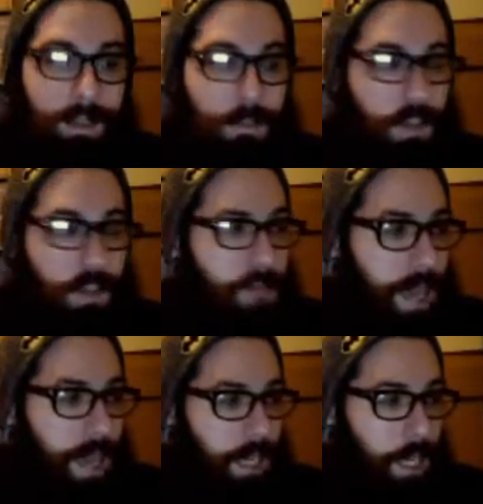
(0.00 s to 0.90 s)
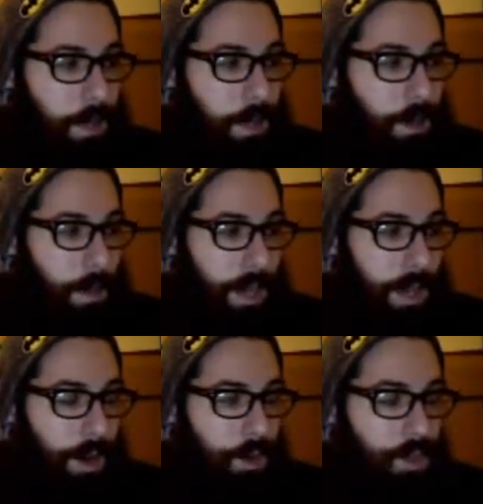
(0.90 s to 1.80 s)
moved back here
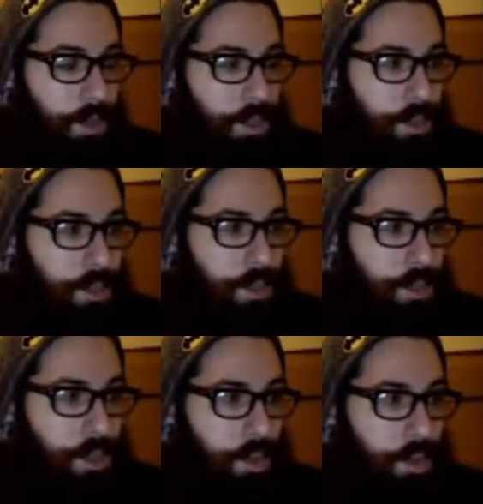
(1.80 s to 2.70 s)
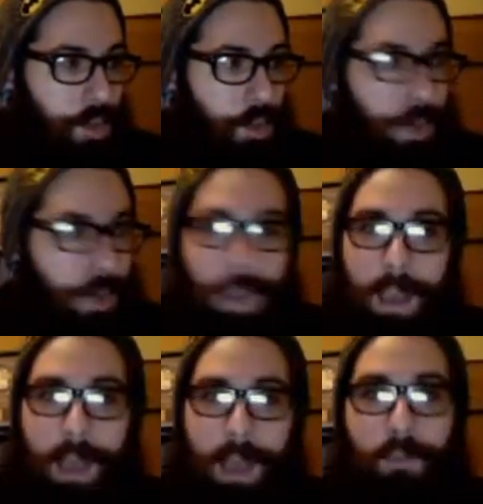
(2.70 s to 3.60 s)
about
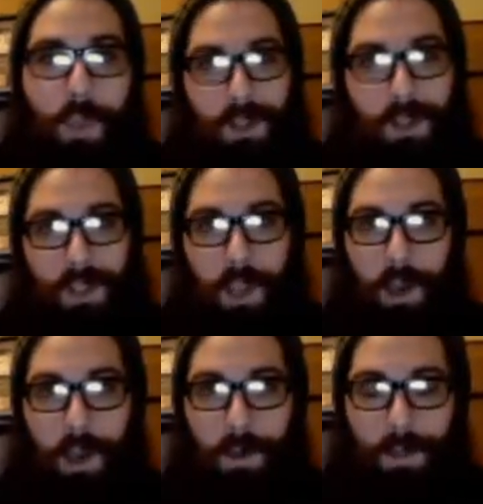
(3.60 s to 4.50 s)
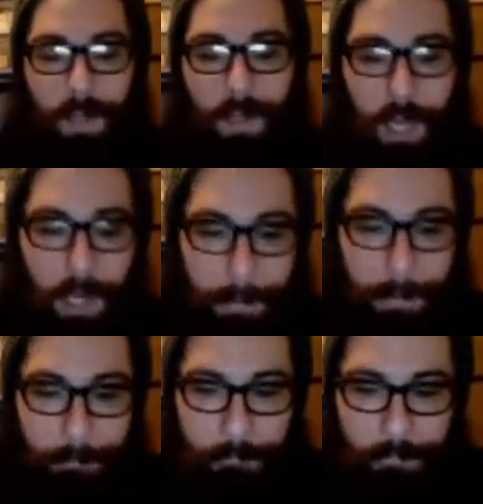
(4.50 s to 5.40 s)
2.5 weeks ago. I